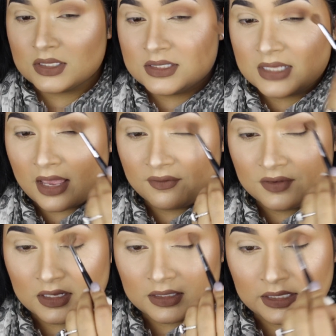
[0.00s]

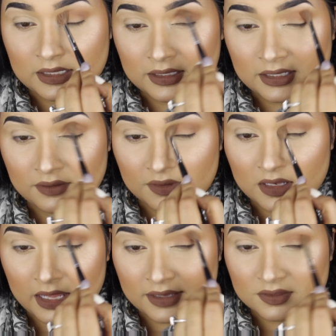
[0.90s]
Definitely leave it
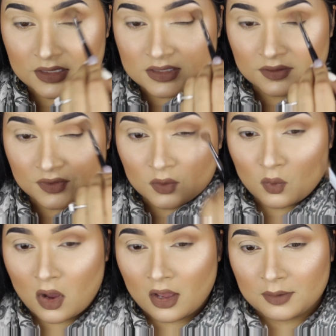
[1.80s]
like this if you
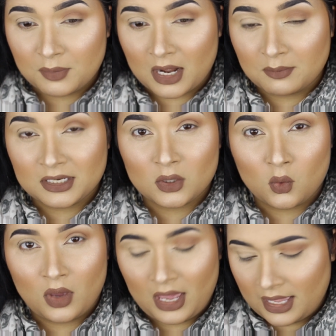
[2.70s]
want, but I'm gonna
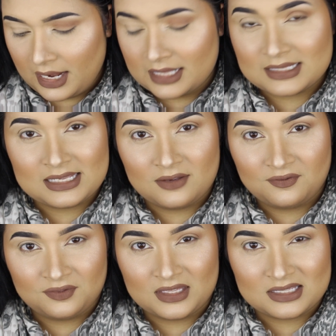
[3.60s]
go ahead and see if
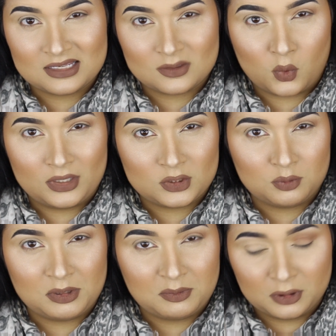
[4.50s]
this is going to
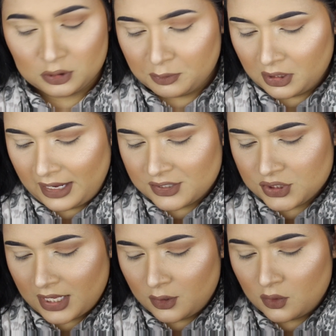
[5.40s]
be buildable
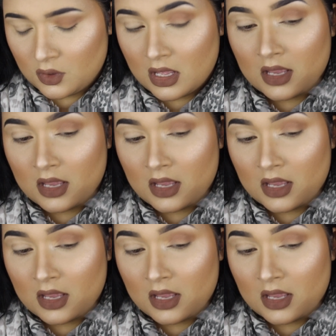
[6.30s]
eyeshadow.